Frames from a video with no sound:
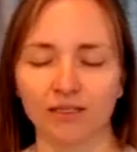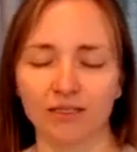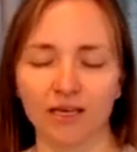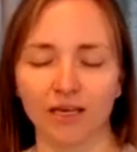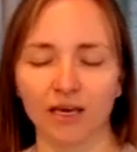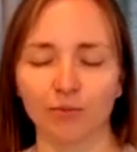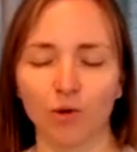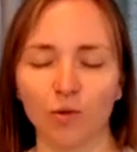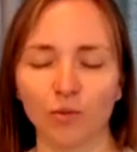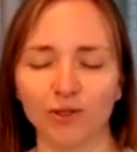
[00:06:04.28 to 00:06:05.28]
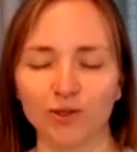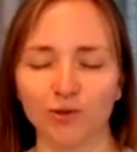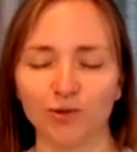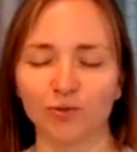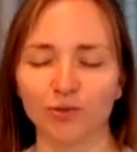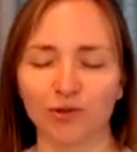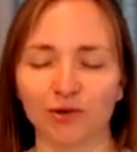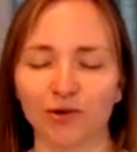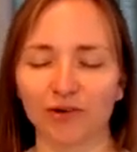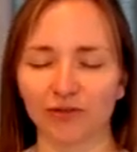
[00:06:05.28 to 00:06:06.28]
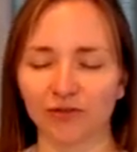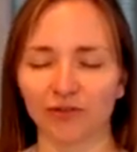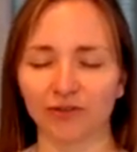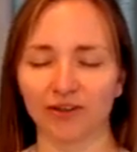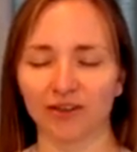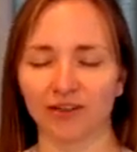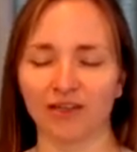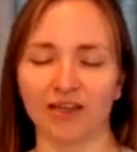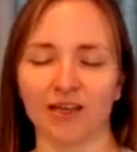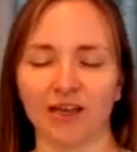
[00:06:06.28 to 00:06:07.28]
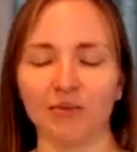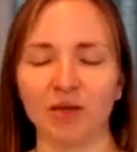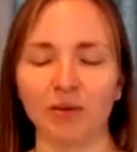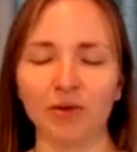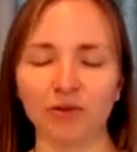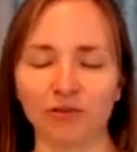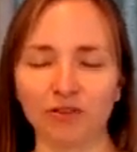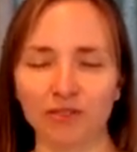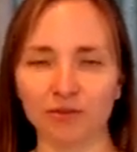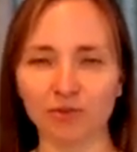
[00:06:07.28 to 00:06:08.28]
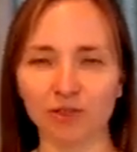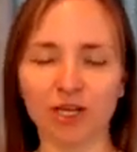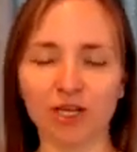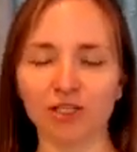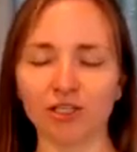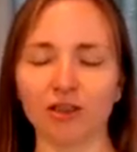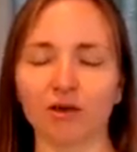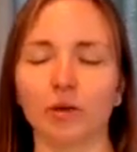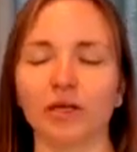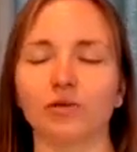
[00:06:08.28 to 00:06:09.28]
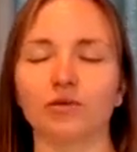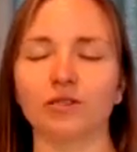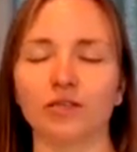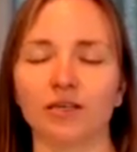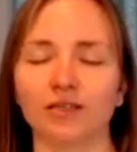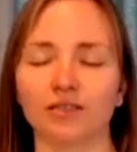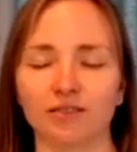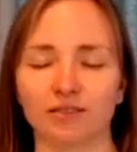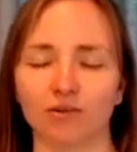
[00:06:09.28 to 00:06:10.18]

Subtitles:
Taking a moment to observe. Maybe you feel some change in the way you sit